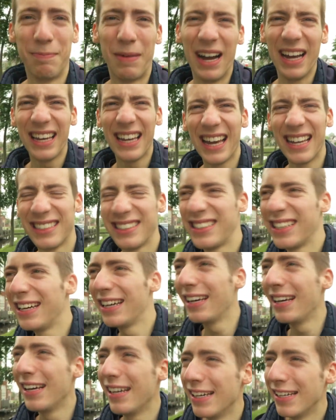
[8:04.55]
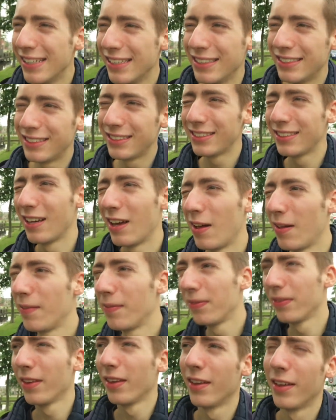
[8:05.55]
My guess is,
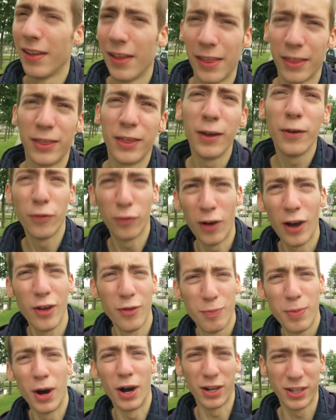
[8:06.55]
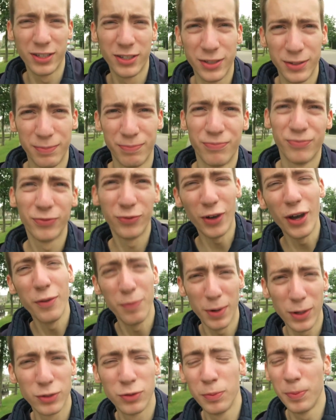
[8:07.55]
I think $5.
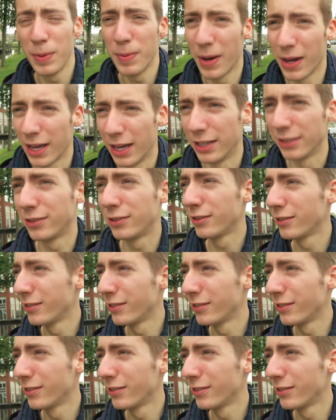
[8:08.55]
$5 would be my guess.